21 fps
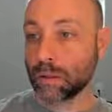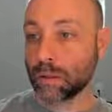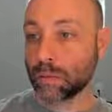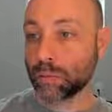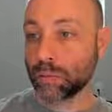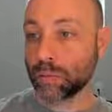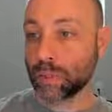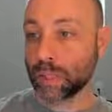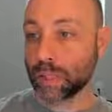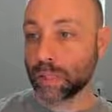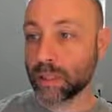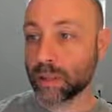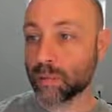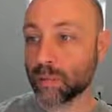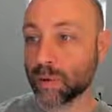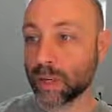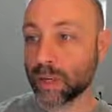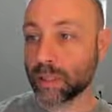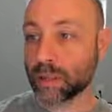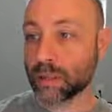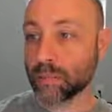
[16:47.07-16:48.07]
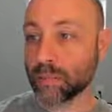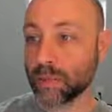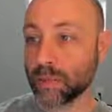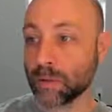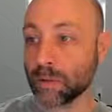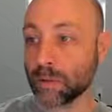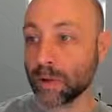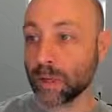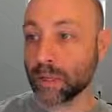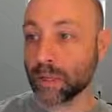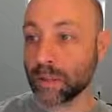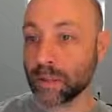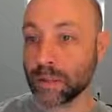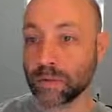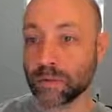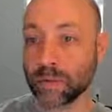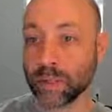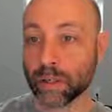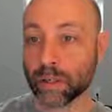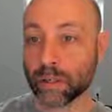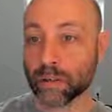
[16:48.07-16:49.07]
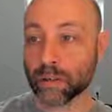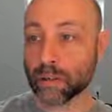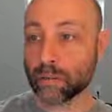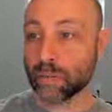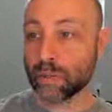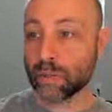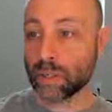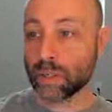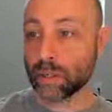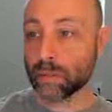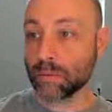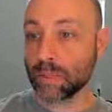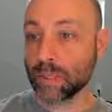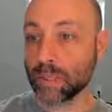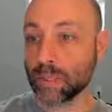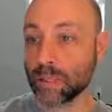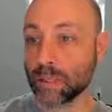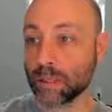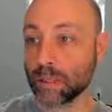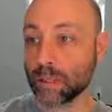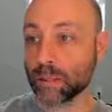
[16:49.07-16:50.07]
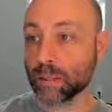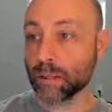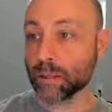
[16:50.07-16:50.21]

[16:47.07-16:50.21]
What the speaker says: But I did break something, right? This value should be updating.